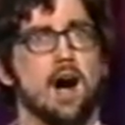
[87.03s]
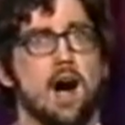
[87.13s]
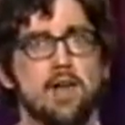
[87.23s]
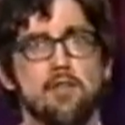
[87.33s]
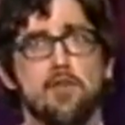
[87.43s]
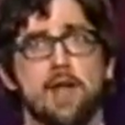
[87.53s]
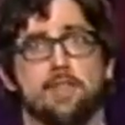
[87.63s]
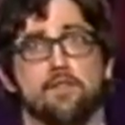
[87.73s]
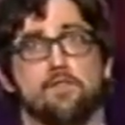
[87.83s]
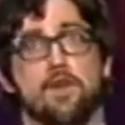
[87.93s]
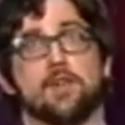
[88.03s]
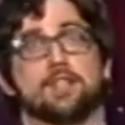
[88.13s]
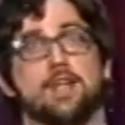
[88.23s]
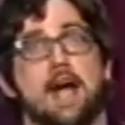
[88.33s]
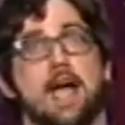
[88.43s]
I'll never forget the
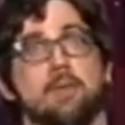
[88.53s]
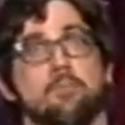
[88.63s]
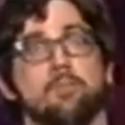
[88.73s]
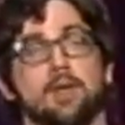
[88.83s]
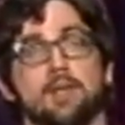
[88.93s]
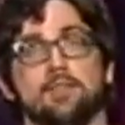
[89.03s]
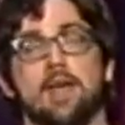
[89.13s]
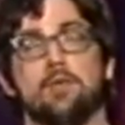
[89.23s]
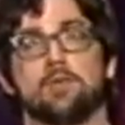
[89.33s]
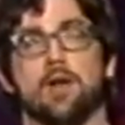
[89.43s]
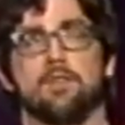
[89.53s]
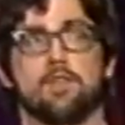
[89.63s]
first time, because that was weird.